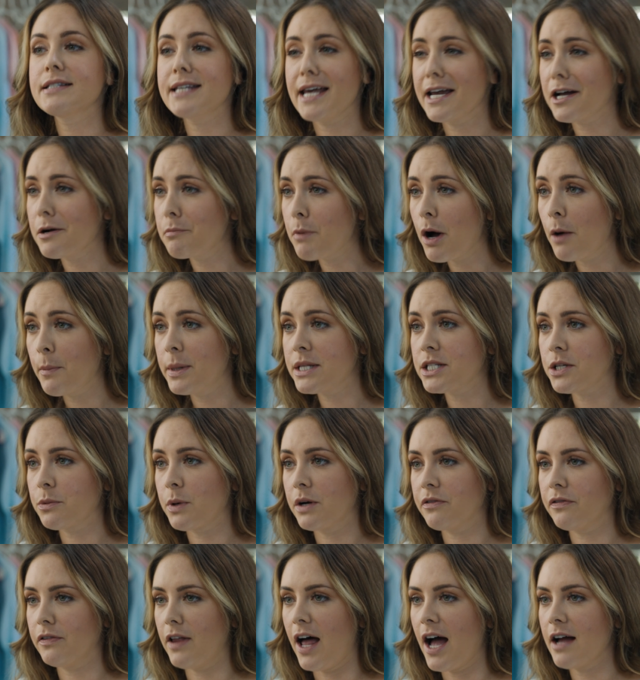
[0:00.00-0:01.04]
Take a moment to
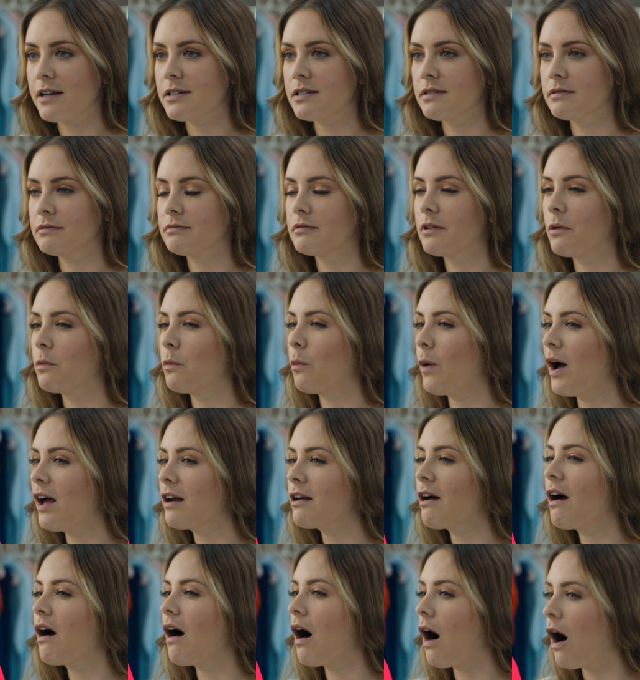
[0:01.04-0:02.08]
reflect. What
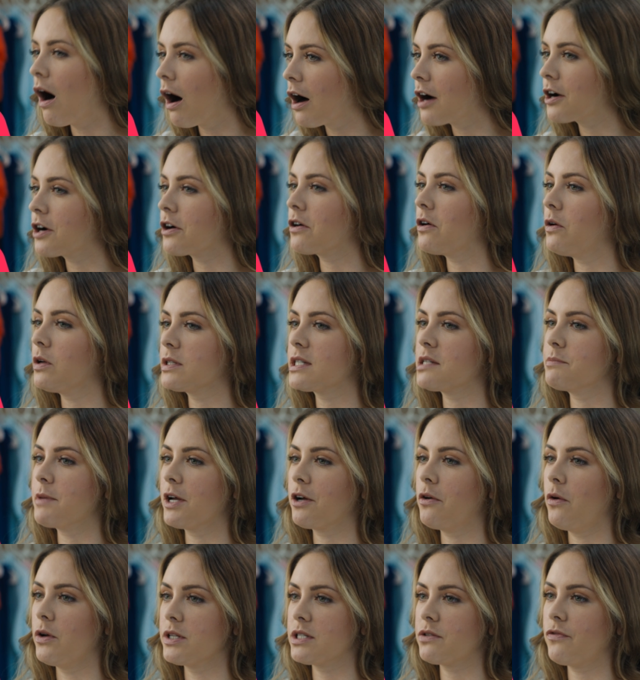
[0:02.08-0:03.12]
are your ultimate
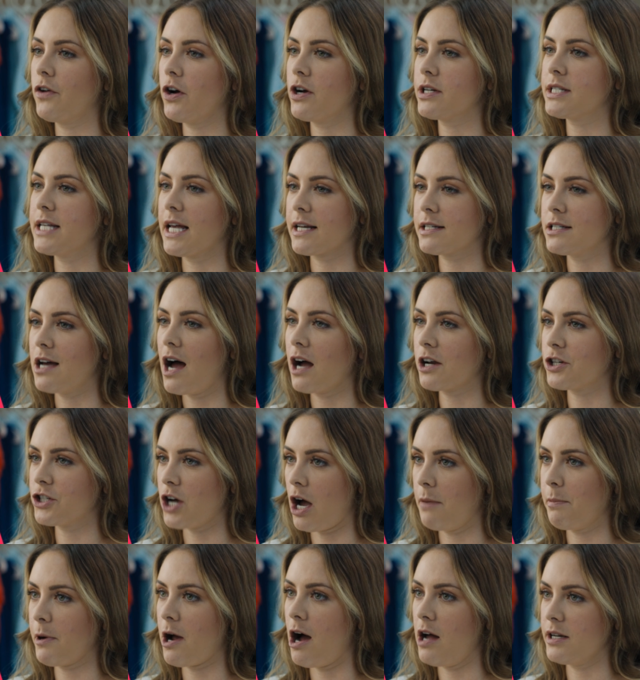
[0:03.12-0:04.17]
goals for your TikTok
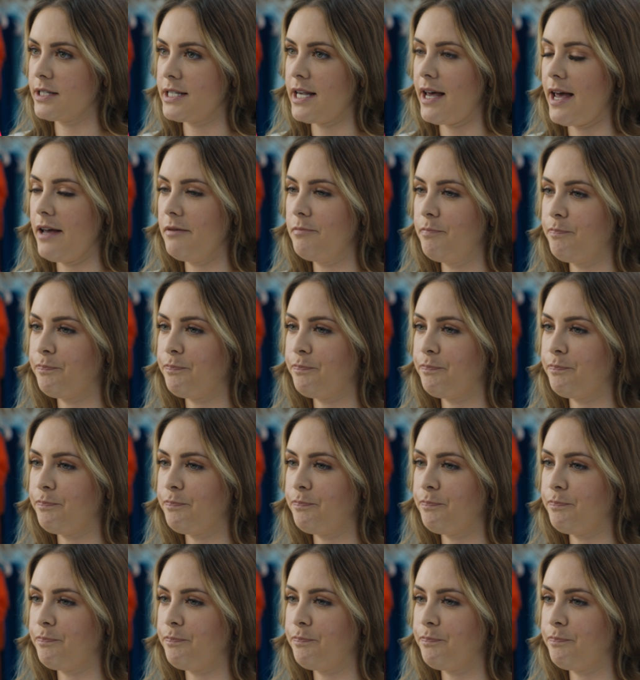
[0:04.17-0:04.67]
shop content?